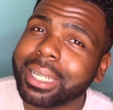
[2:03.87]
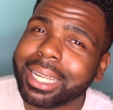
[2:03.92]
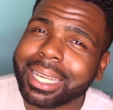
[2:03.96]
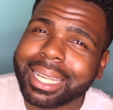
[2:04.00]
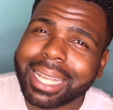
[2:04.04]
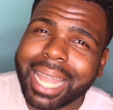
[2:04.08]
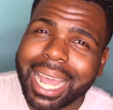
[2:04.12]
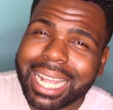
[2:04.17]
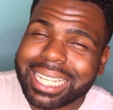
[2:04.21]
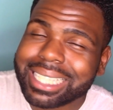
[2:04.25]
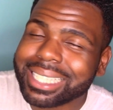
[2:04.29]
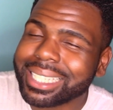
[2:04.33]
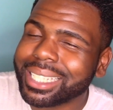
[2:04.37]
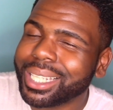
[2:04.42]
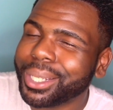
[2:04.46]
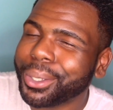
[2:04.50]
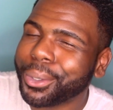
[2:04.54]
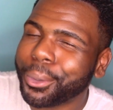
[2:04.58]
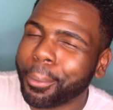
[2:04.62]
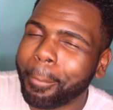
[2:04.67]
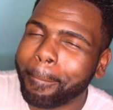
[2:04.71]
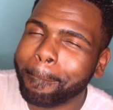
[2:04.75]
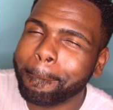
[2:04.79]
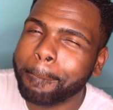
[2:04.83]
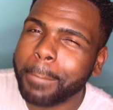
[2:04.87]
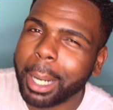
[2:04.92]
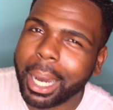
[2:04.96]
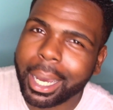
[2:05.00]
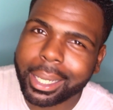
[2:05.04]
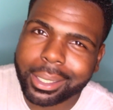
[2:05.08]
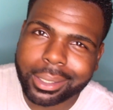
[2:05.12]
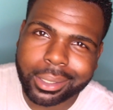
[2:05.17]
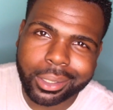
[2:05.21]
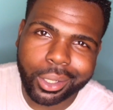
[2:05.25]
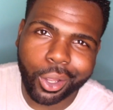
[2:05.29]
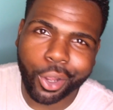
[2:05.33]
a nice little
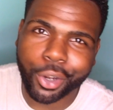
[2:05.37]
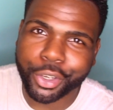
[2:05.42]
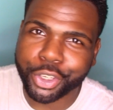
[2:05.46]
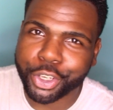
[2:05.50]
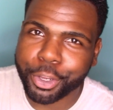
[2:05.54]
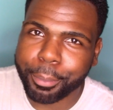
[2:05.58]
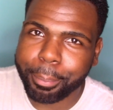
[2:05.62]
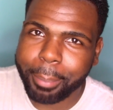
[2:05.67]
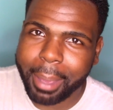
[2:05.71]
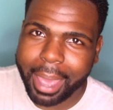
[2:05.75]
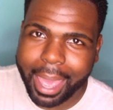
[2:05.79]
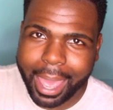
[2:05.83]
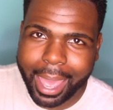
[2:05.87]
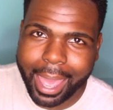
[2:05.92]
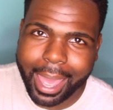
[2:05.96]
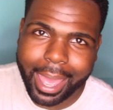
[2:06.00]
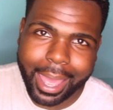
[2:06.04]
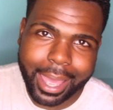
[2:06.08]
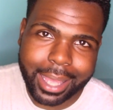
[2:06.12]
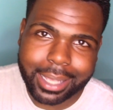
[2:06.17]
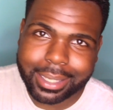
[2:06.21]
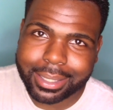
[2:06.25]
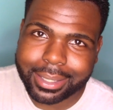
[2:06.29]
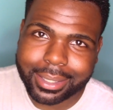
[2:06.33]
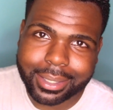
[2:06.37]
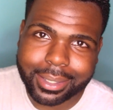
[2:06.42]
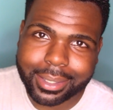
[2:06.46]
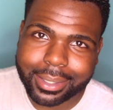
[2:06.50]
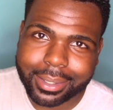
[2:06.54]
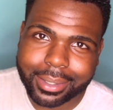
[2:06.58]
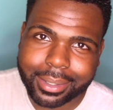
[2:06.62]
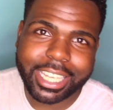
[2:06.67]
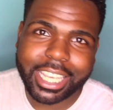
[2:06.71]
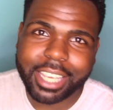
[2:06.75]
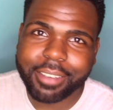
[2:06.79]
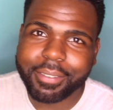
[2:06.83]
button on your
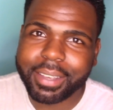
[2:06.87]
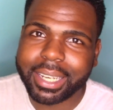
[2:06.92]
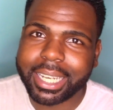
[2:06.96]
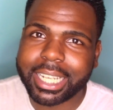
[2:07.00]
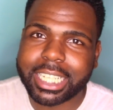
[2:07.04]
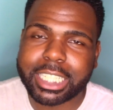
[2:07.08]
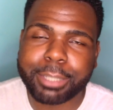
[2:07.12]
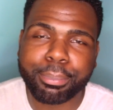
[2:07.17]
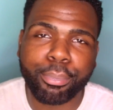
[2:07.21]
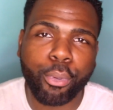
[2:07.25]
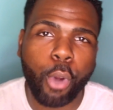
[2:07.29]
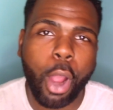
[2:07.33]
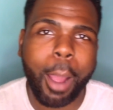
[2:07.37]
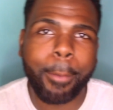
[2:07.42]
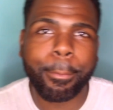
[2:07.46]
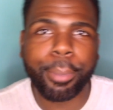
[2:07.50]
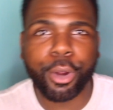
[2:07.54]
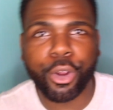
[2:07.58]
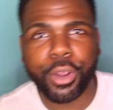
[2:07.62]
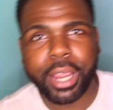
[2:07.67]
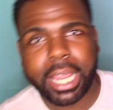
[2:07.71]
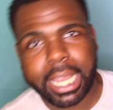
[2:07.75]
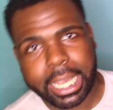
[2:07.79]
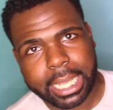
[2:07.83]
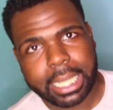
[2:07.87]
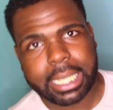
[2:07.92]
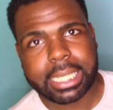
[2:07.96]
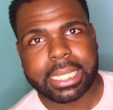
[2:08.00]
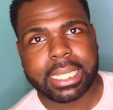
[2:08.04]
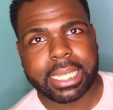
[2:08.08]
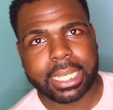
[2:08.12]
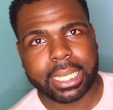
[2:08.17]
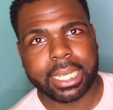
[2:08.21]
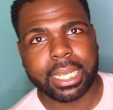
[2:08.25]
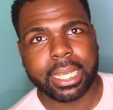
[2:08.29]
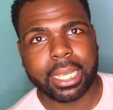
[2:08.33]
past, give it its proper
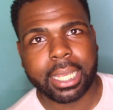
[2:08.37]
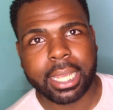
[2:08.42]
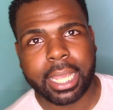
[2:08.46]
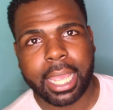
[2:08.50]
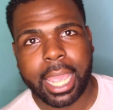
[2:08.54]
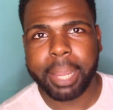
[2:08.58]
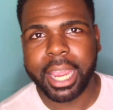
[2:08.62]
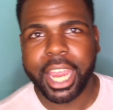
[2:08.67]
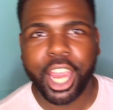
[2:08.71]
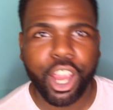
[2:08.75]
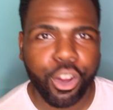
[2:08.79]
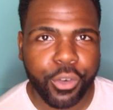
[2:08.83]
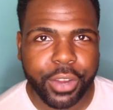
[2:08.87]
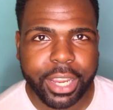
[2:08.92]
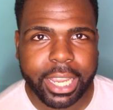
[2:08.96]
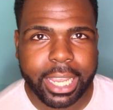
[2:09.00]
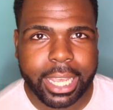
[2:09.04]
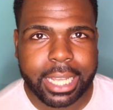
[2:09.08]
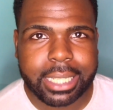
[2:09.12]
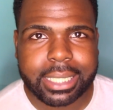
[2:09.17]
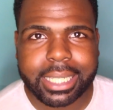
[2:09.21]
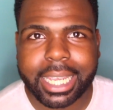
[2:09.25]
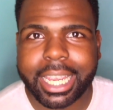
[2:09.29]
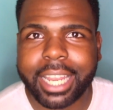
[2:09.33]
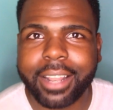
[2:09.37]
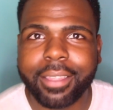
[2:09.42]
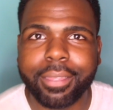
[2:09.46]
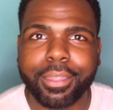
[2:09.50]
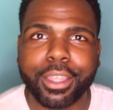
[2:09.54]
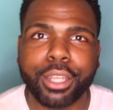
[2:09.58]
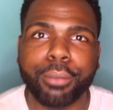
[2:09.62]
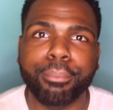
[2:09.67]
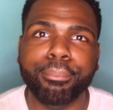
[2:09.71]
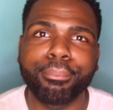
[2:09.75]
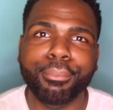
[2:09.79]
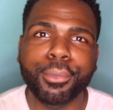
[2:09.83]
ending, bury it, and
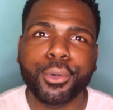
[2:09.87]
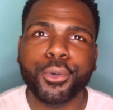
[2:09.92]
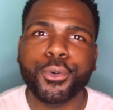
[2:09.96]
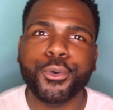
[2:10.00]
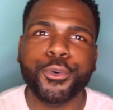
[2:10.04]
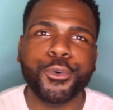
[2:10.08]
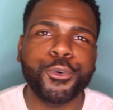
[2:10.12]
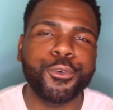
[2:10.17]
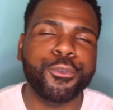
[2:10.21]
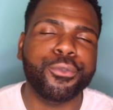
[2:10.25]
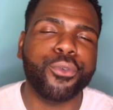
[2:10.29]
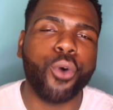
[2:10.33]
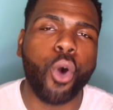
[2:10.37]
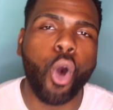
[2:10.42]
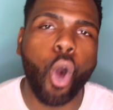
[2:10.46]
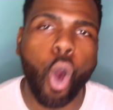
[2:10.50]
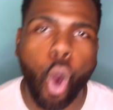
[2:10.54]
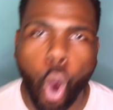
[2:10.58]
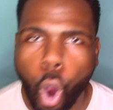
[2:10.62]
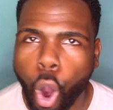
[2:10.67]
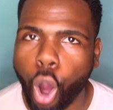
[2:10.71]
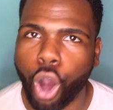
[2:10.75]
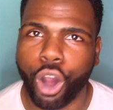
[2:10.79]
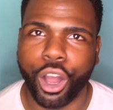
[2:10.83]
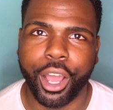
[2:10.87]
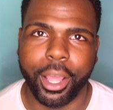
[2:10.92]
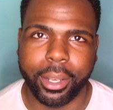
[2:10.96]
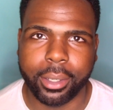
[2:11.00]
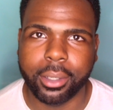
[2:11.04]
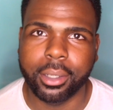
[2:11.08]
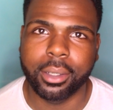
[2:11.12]
then move on,